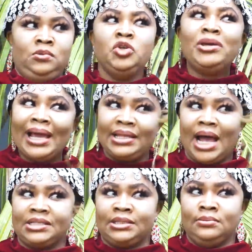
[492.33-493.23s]
You hear
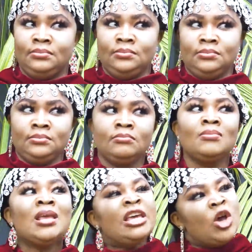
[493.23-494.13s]
that?
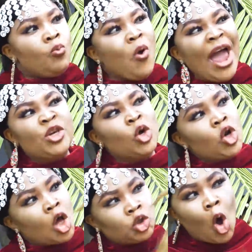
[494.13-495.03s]
Were you
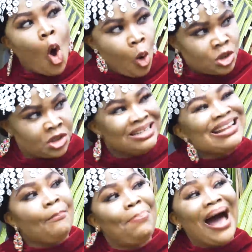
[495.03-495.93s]
not told
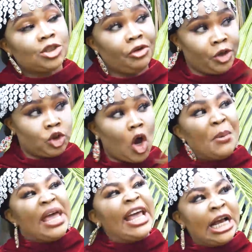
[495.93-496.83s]
that part of your
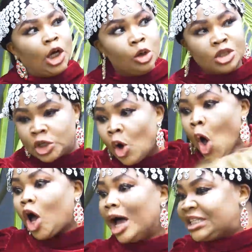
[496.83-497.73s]
job includes you
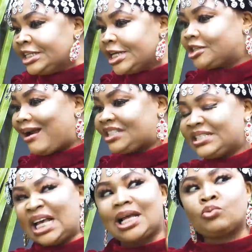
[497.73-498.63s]
cutting these
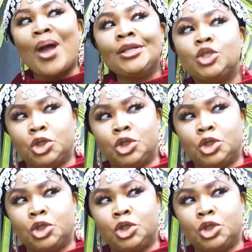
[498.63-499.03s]
grasses as at when